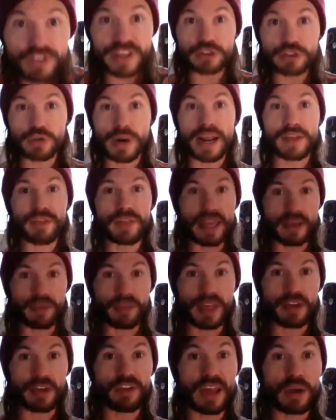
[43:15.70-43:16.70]

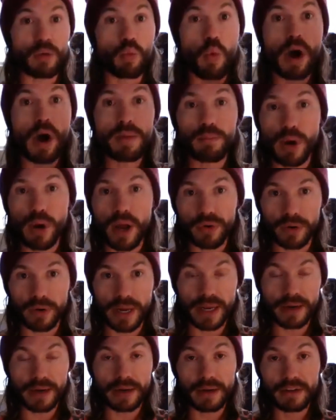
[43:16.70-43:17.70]
they send one brother
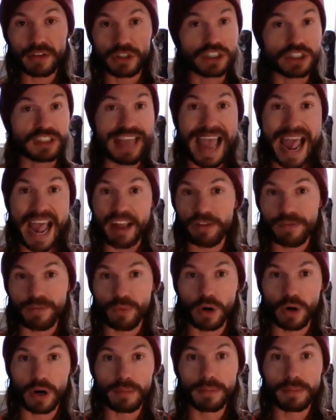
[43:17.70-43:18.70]
in to just ask
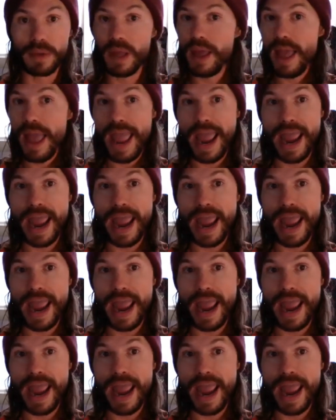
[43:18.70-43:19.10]
for them.